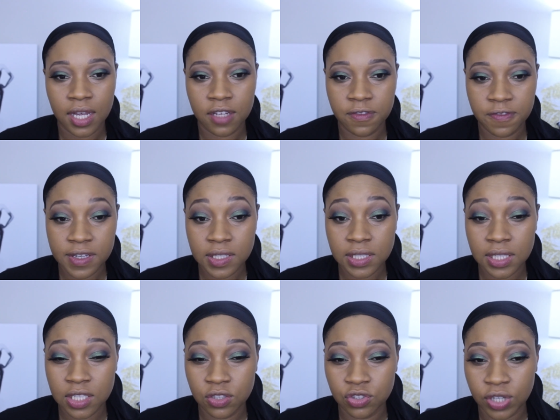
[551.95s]
It feels a
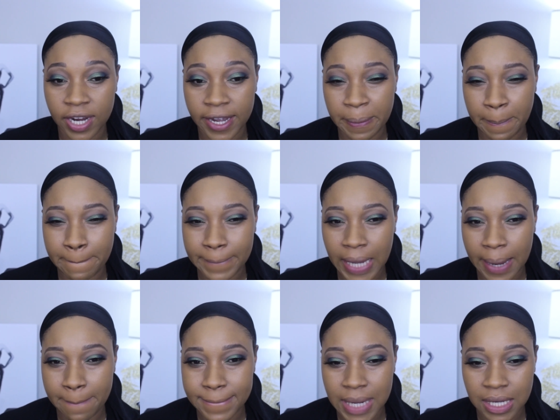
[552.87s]
little dry,
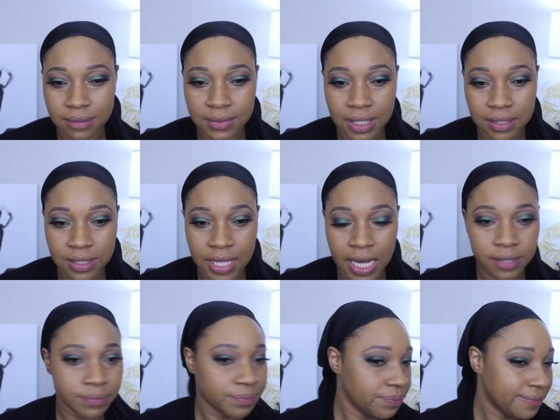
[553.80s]
I'm not gonna
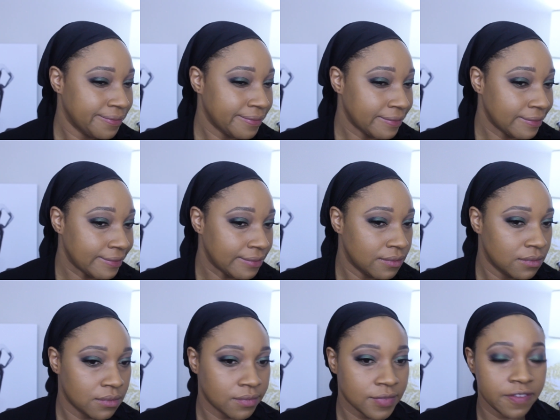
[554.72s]
lie.
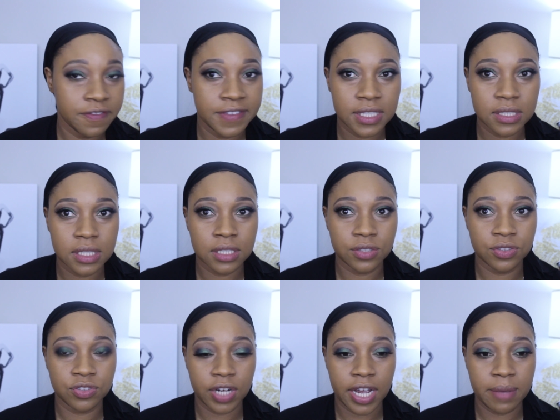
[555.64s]
It feels a
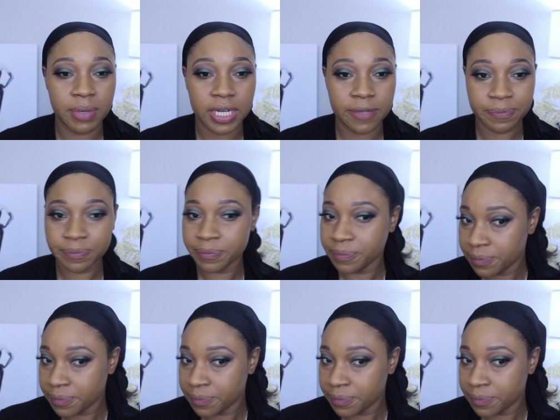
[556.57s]
little dry, but